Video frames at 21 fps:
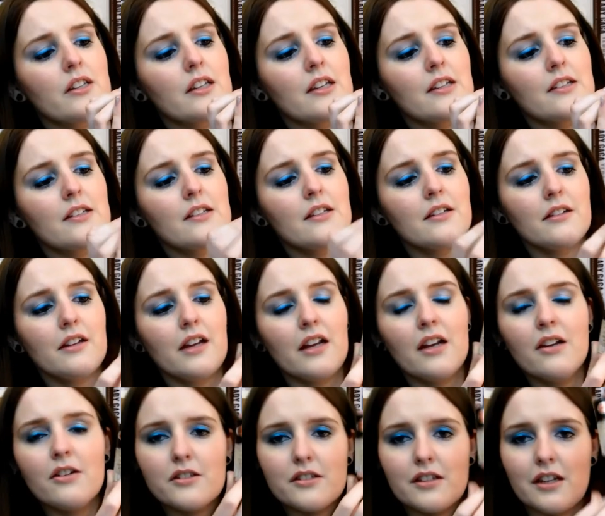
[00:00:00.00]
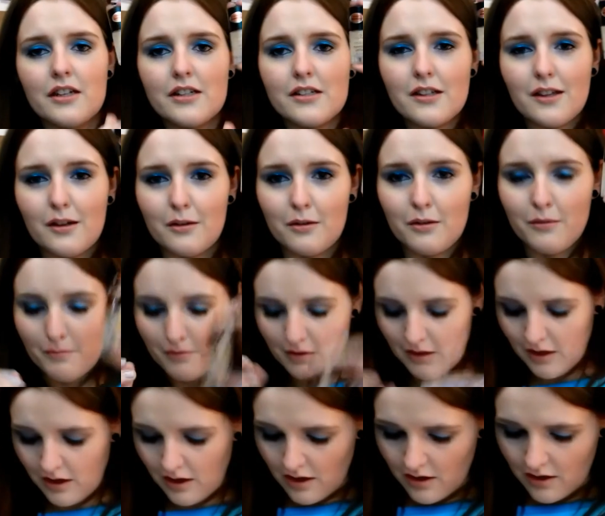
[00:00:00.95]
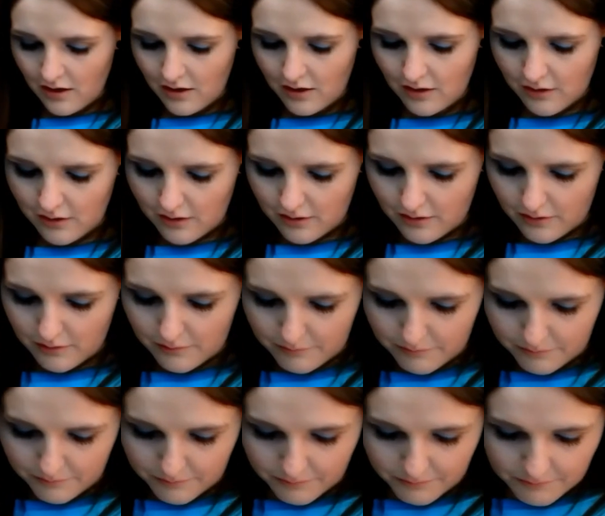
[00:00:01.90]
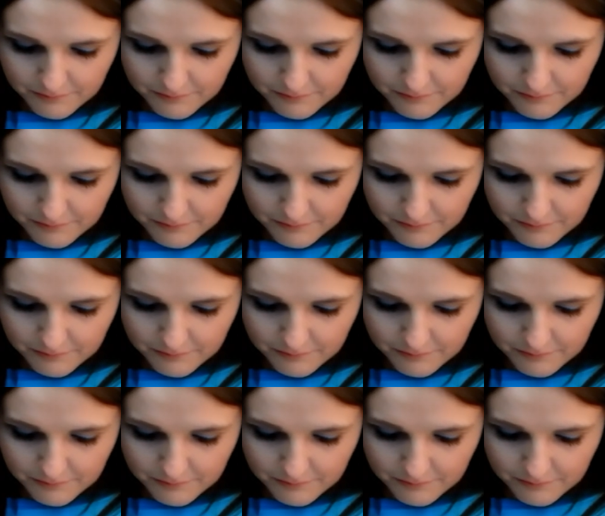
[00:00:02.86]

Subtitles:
it. It looks nice though. And